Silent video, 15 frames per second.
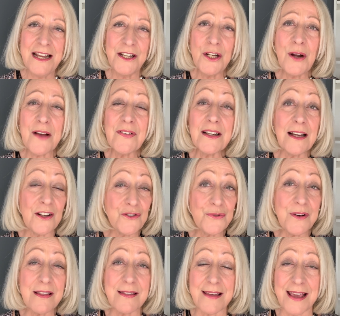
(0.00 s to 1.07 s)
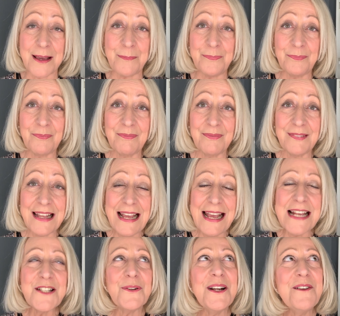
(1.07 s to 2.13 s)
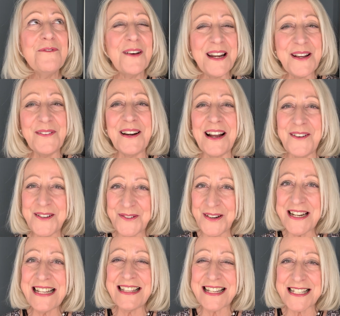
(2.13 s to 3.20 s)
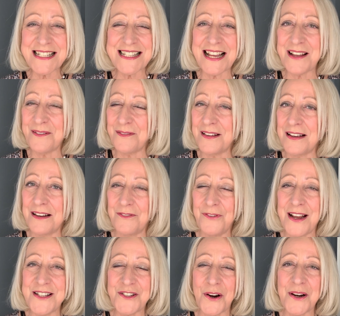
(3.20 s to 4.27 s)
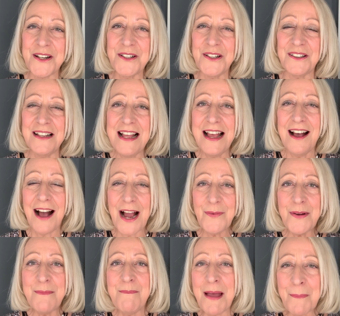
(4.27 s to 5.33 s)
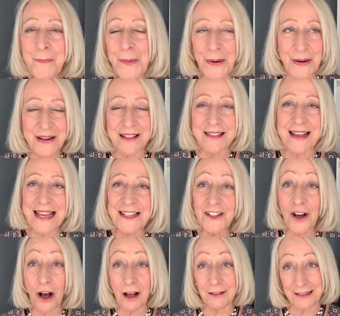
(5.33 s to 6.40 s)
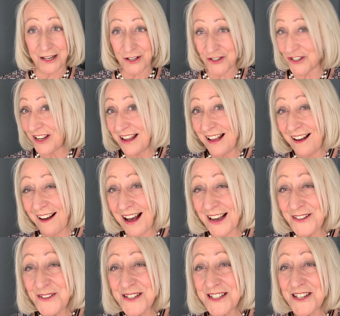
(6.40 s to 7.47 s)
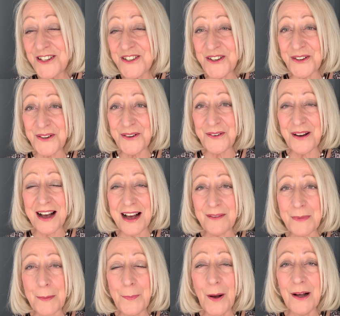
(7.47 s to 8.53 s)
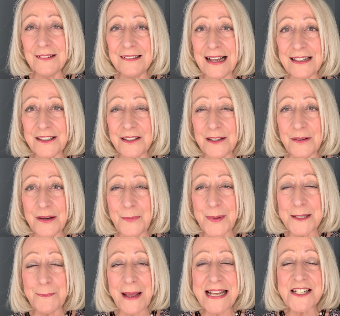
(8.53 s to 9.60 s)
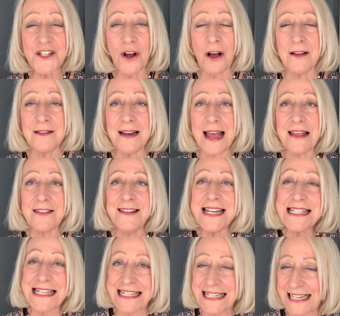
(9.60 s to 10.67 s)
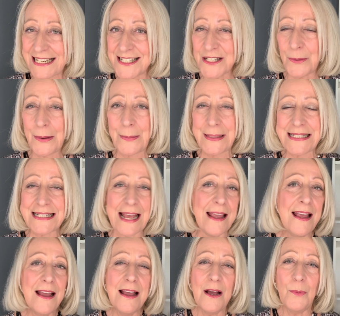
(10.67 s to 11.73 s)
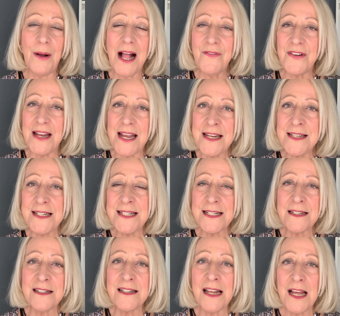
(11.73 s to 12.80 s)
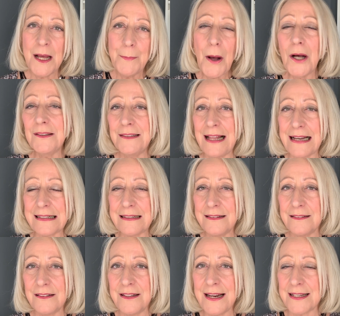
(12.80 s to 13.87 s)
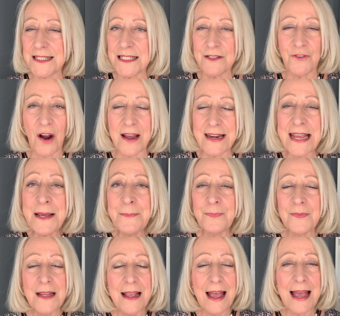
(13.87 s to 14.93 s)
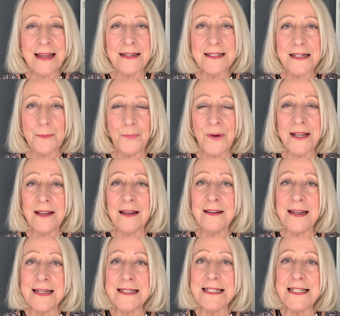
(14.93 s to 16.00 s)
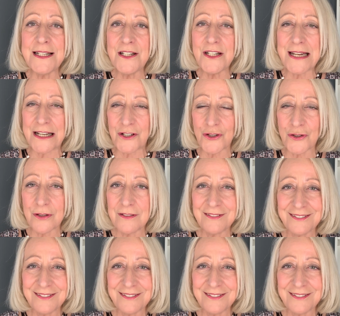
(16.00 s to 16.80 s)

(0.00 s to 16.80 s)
You know, have a country theme. It's really funny. When I was reading this uh, uh, Fran's article, I remembered that in college, I used to do um, a potluck. It was based on ethnicity. So I would say, we'll have an Indian potluck next Friday and bring an Indian dish.